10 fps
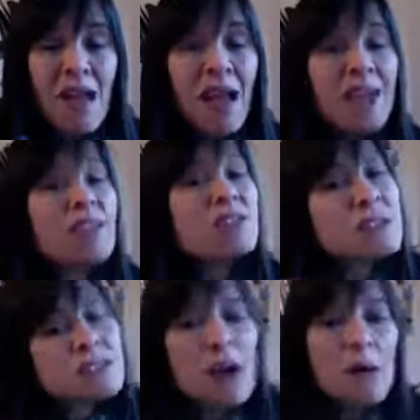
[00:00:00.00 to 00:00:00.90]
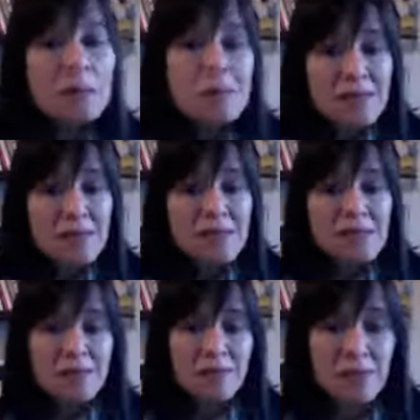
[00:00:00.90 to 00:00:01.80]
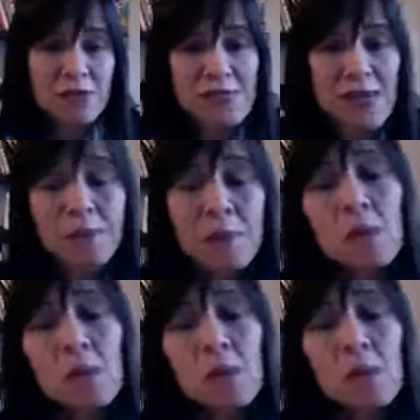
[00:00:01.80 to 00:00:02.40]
And there's this common belief system, for example,